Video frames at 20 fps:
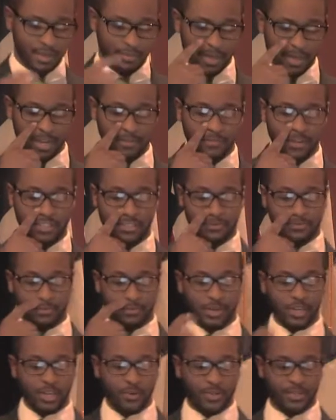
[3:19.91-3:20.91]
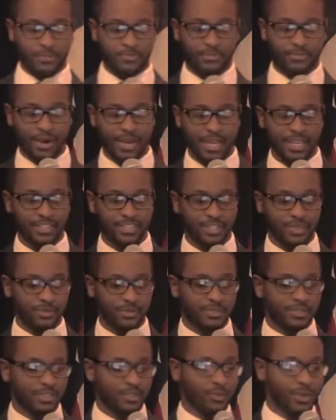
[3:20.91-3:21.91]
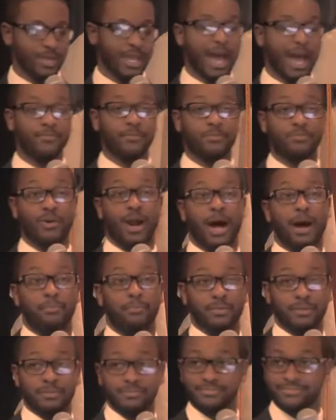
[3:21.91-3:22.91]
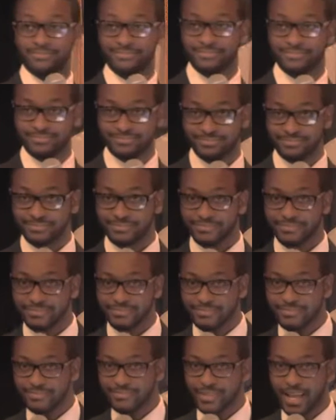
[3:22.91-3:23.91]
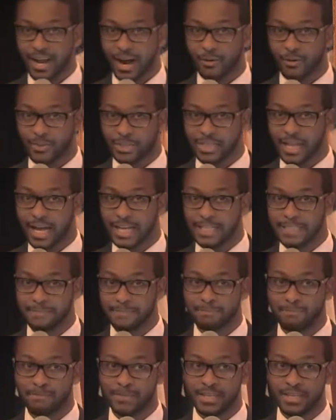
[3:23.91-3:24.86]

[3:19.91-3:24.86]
Many of us are familiar with the phrase, Houston, we have a problem. Are we not?